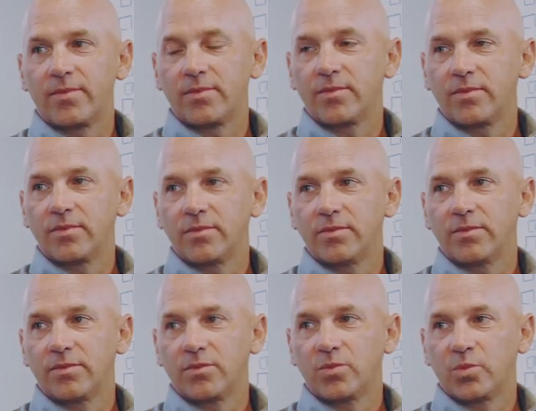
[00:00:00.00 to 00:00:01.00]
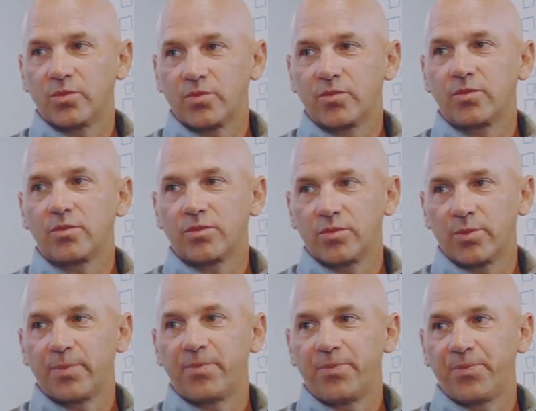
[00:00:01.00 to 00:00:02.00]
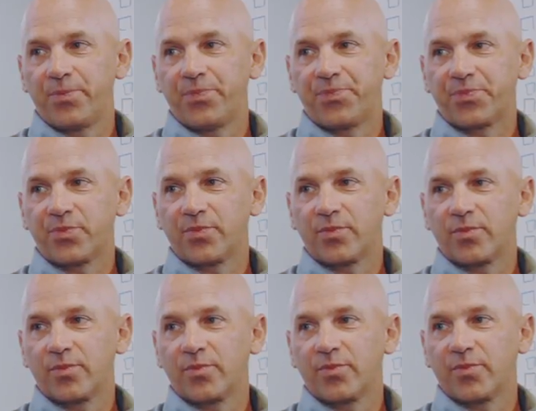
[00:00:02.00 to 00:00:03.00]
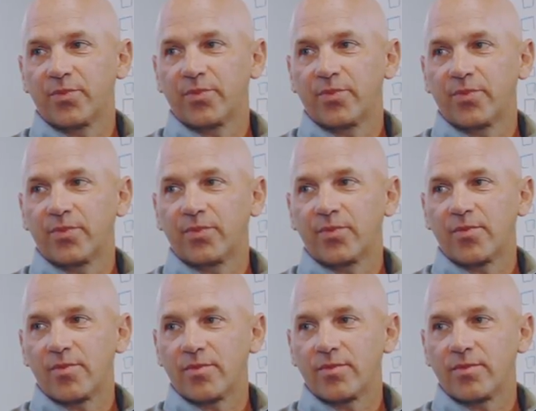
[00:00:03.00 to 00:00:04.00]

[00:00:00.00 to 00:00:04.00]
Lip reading: (silent)